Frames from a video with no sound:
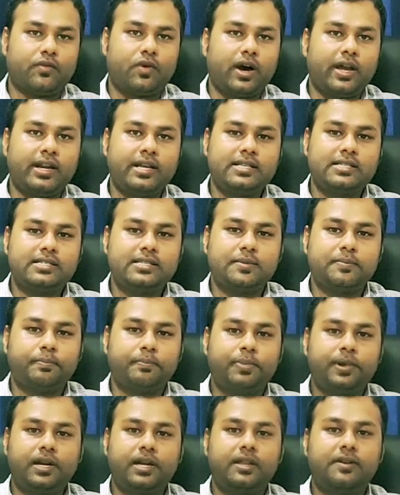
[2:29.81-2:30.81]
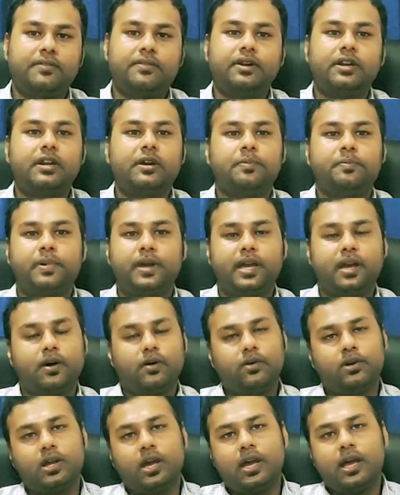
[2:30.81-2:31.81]
One is simple dividend
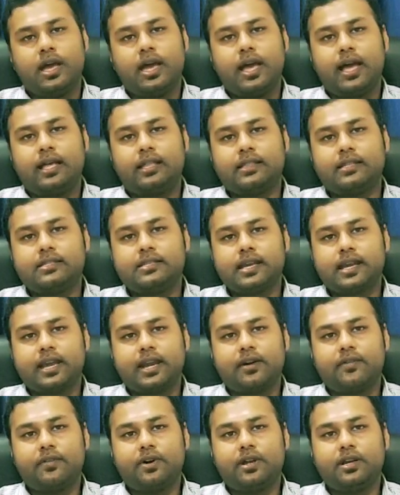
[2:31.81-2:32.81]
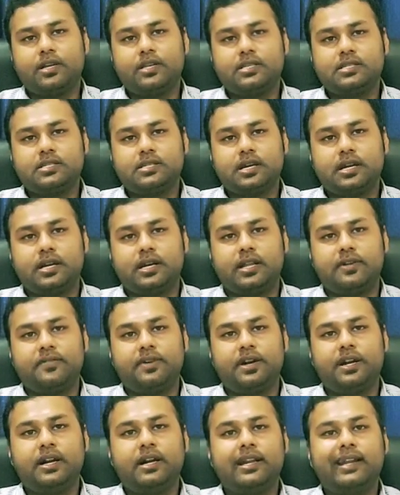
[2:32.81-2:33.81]
payout, and the second one is
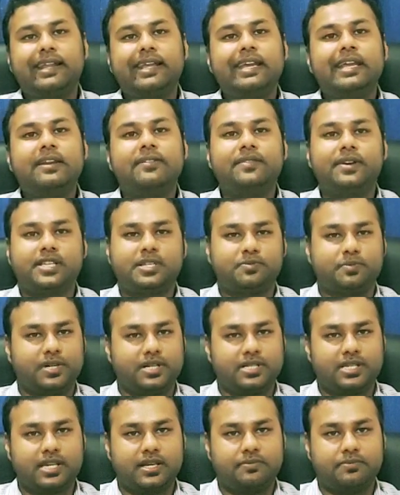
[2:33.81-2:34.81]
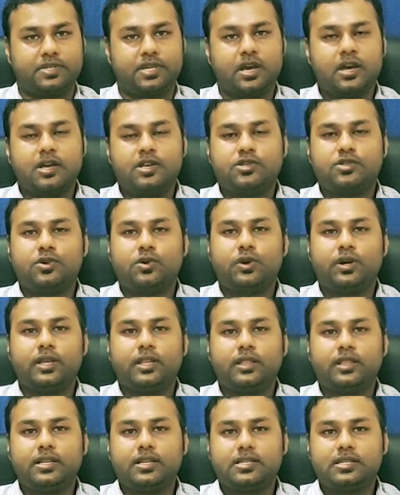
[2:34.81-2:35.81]
dividend reinvestment schemes. So
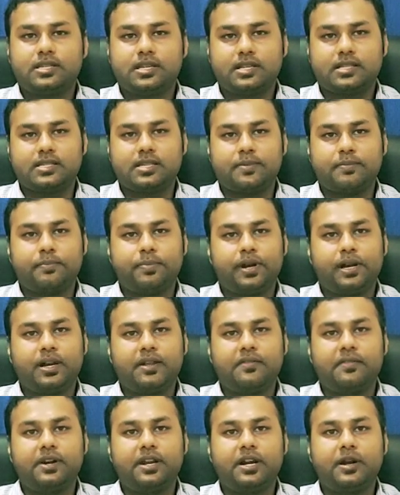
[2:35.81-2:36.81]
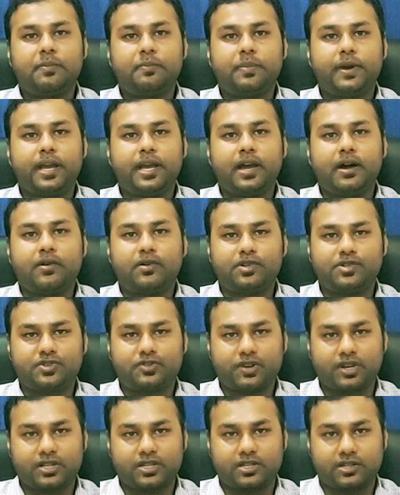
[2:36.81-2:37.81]
in this simple dividend payout
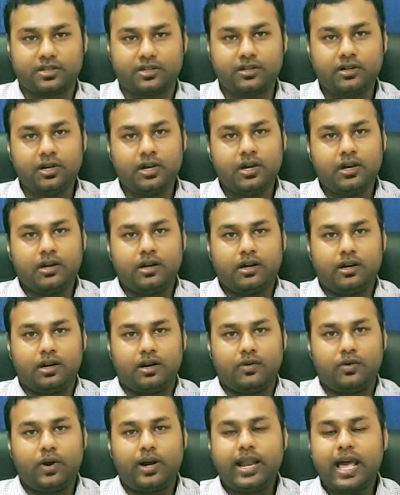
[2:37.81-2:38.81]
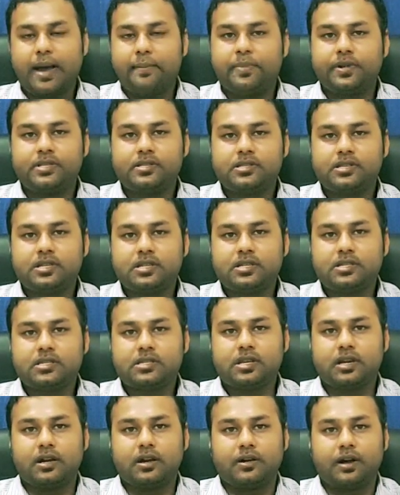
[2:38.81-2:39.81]
structure, what happens is
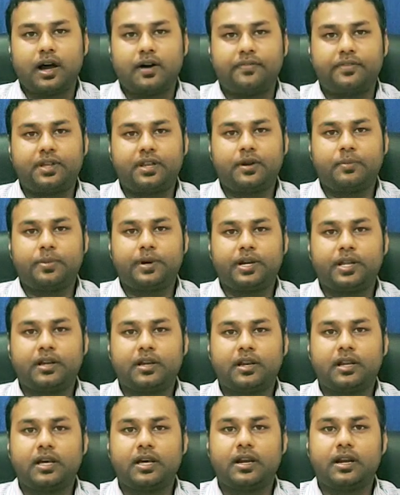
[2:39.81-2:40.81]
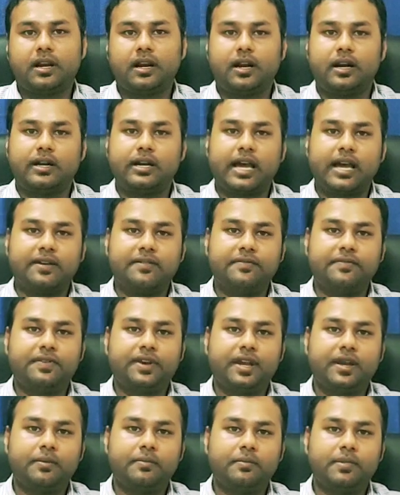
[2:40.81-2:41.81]
after a particular time
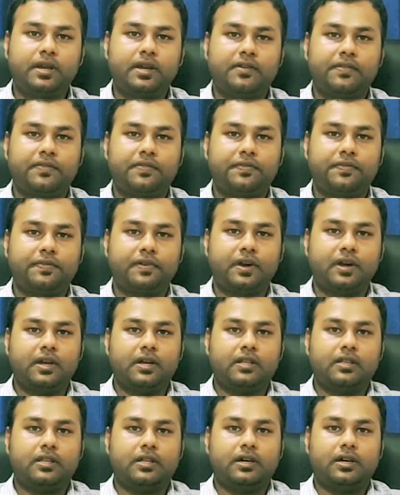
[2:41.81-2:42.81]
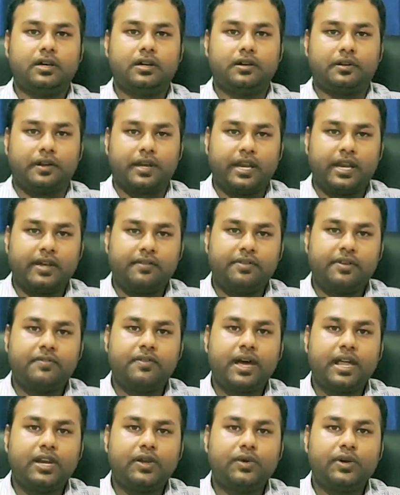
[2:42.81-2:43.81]
frame, if the NAV
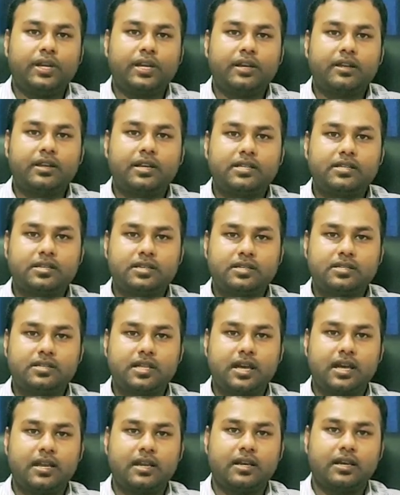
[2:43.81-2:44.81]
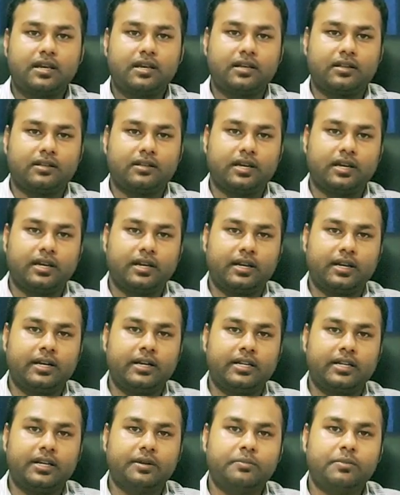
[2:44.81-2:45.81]
value increases, then the
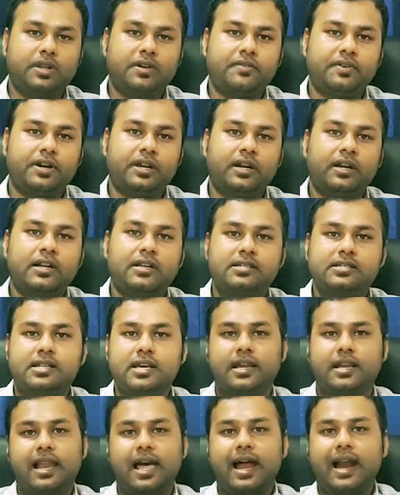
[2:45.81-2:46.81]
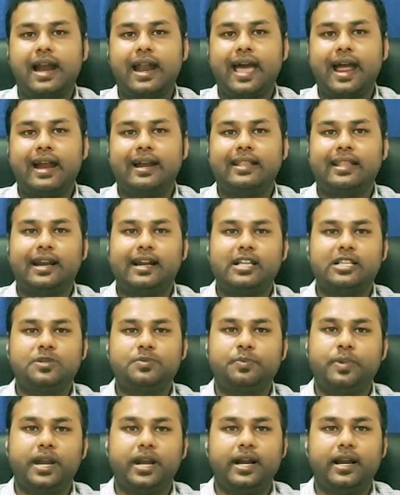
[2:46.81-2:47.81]
interim dividend is declared and that
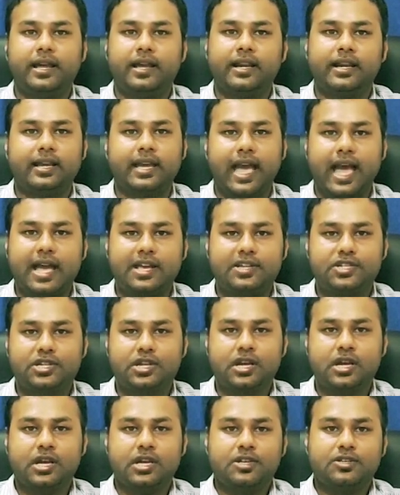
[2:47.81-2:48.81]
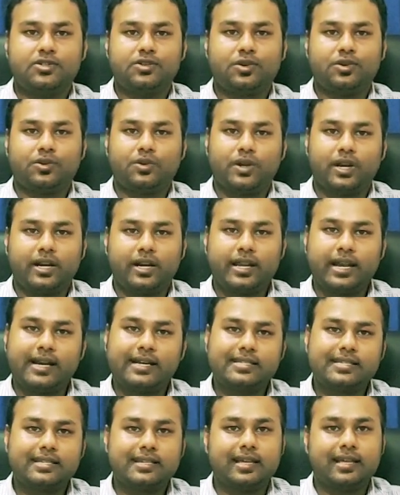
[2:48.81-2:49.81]
is paid in cash. So it
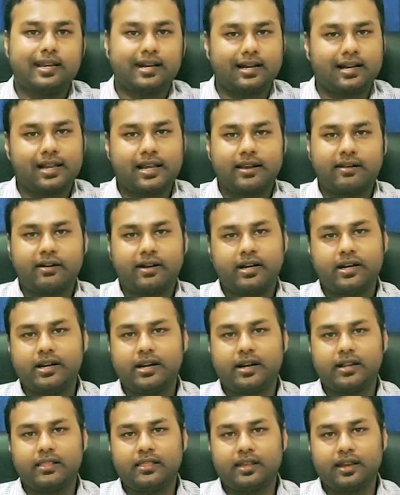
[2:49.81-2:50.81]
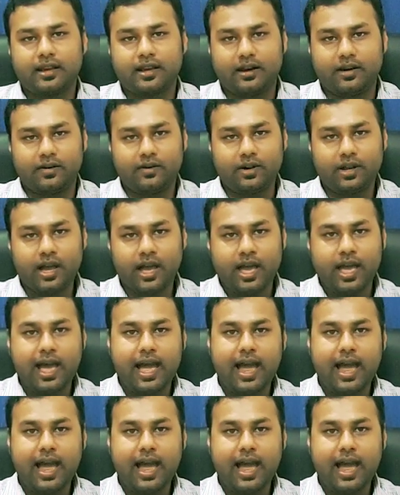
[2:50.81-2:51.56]
gets directly credited in the account.